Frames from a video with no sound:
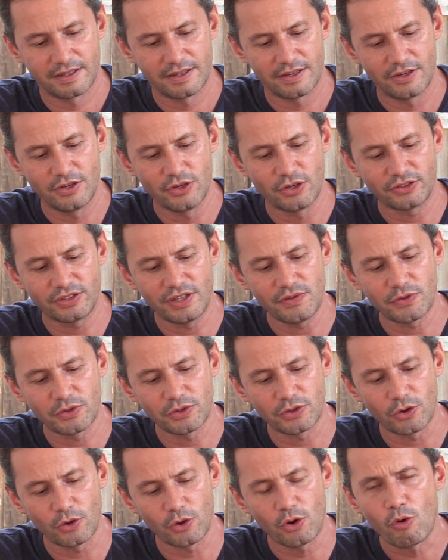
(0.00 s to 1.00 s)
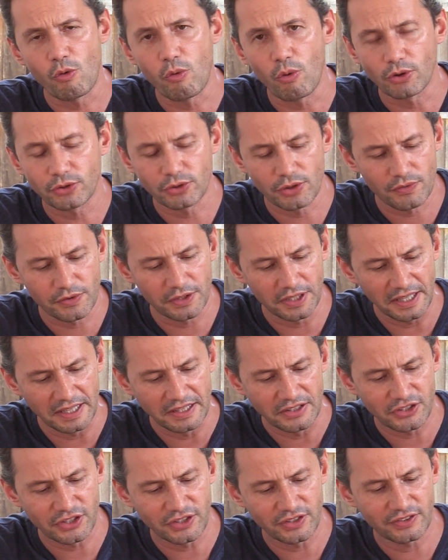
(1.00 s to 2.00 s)
not even a quarter of an
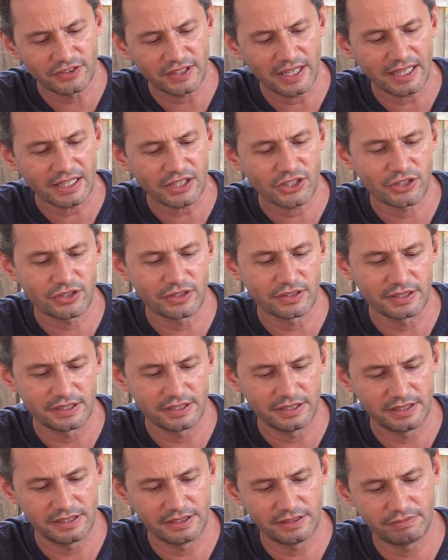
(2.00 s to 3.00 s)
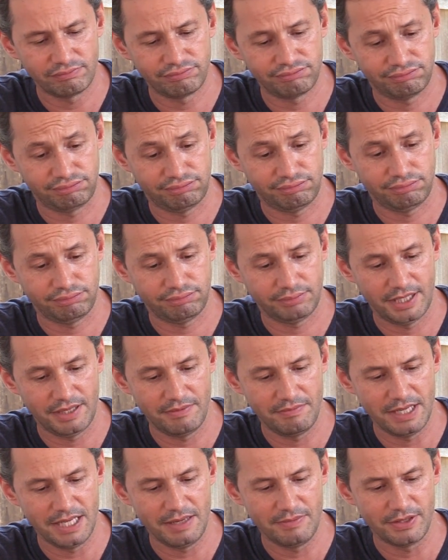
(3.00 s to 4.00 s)
inch, it is actually
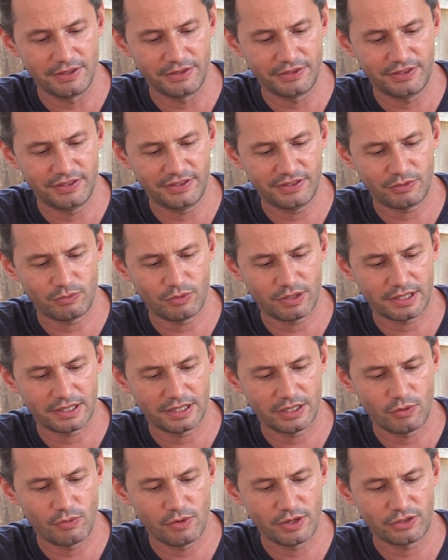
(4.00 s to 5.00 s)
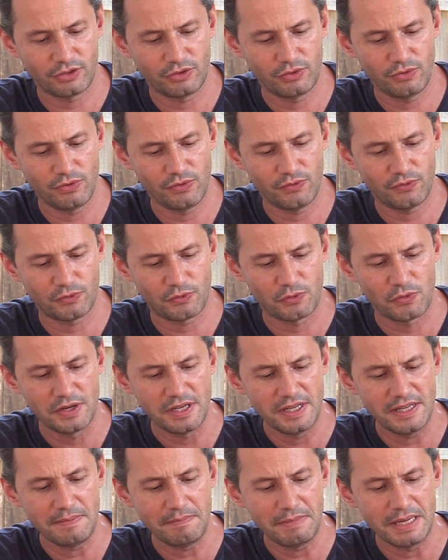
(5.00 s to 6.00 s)
in millimeters. This is what, 2,
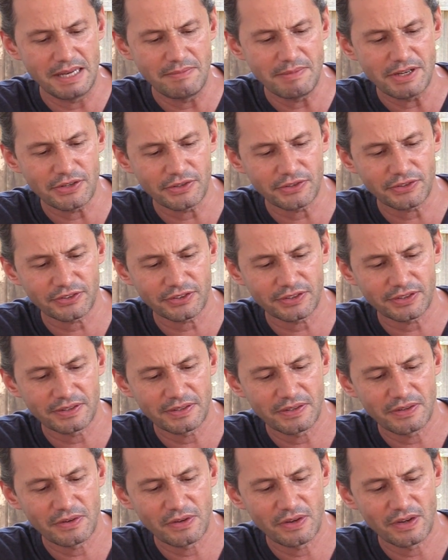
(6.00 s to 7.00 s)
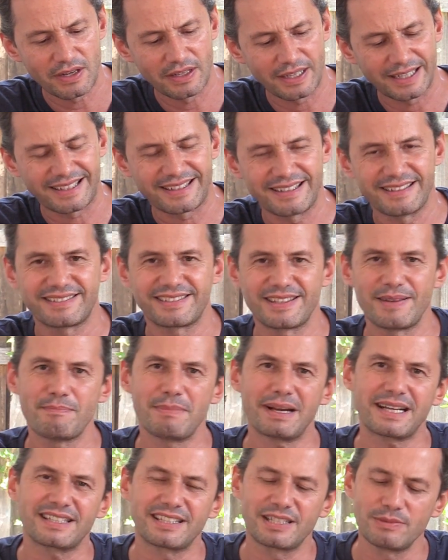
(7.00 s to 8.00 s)
3 millimeters? Like, let's say
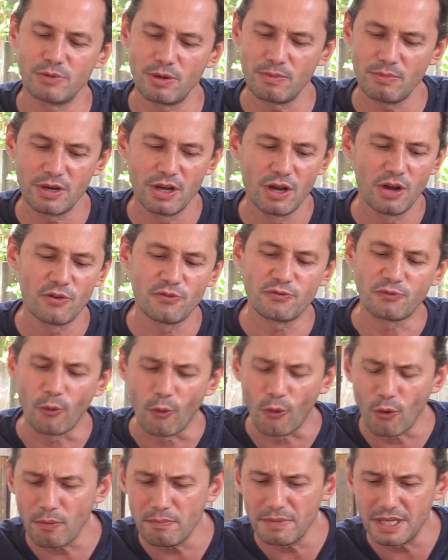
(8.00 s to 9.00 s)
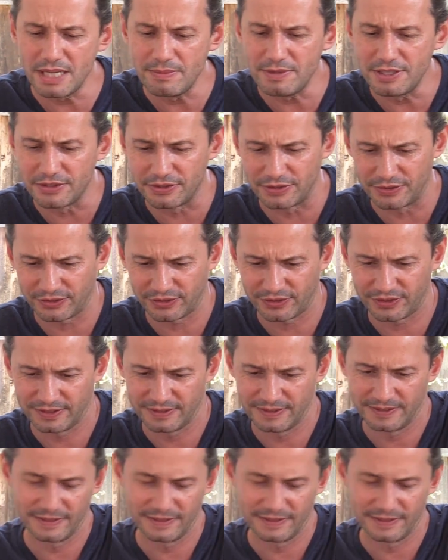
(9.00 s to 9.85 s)
maximum 4 millimeters